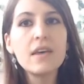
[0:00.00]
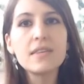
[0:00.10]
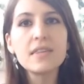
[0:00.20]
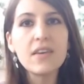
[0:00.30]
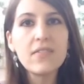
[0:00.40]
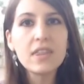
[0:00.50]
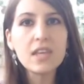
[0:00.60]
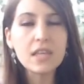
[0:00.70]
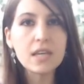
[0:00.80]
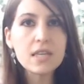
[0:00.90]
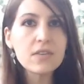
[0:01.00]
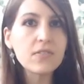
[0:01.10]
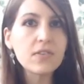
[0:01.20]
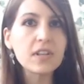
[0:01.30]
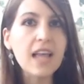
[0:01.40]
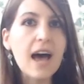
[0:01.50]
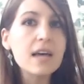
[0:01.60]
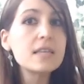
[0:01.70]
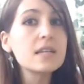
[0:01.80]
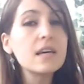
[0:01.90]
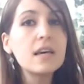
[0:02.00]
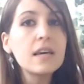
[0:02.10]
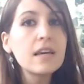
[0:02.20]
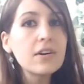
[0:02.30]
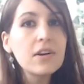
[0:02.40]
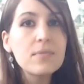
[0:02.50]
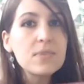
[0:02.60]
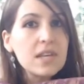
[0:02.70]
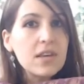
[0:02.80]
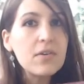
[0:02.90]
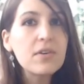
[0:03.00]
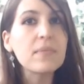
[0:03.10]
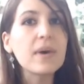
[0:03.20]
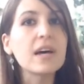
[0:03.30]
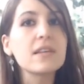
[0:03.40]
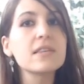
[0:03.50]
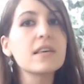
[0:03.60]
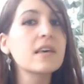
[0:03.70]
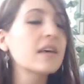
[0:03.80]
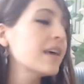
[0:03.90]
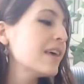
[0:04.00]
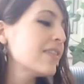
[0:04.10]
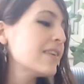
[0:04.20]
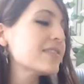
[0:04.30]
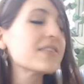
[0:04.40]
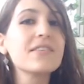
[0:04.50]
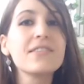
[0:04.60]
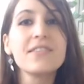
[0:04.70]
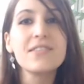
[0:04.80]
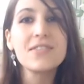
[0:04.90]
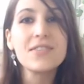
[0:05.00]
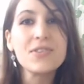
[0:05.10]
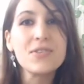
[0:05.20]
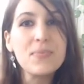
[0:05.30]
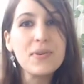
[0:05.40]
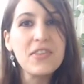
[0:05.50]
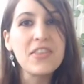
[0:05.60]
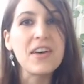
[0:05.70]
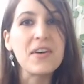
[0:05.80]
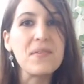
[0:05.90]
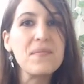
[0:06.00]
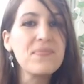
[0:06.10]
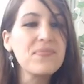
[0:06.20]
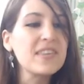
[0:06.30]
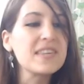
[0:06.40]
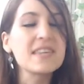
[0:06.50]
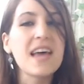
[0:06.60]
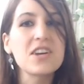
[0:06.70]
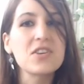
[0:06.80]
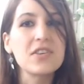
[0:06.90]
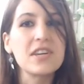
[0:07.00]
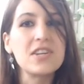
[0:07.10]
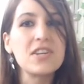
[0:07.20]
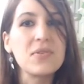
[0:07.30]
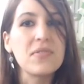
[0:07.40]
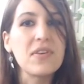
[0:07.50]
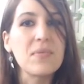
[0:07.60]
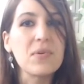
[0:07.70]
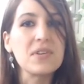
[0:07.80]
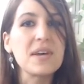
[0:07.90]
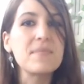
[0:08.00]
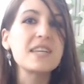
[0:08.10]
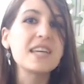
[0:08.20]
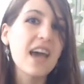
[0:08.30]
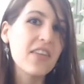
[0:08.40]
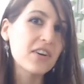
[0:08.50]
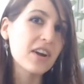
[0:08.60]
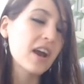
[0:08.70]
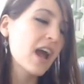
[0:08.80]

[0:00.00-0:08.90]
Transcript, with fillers: Saving the least for last, here comes the yoga mats. These are super thin. This is actually two of them rolled up together,